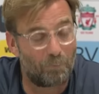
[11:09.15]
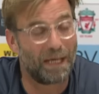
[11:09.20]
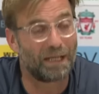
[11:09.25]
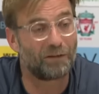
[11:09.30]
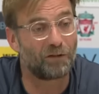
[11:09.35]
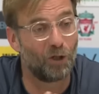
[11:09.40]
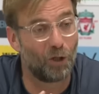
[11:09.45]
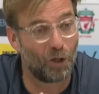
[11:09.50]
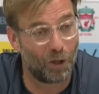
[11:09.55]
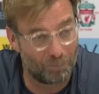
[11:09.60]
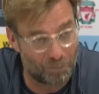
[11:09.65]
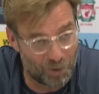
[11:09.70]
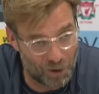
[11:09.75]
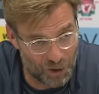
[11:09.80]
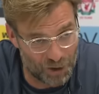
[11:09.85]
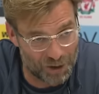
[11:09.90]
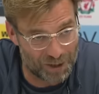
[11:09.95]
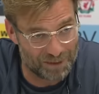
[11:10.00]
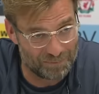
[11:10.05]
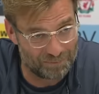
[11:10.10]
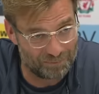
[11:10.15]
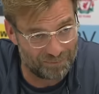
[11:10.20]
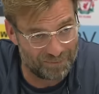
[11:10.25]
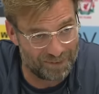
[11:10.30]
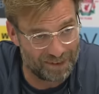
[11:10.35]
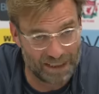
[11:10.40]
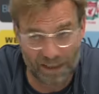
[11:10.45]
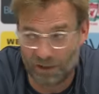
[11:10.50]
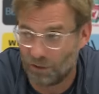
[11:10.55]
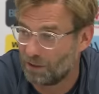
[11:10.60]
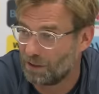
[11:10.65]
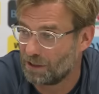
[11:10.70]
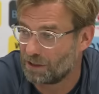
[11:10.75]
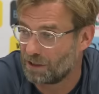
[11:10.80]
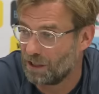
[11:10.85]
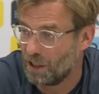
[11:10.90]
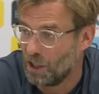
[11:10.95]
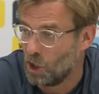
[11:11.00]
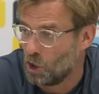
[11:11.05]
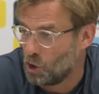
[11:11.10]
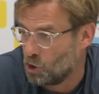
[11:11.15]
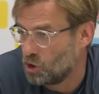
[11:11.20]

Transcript: better options uh, on this.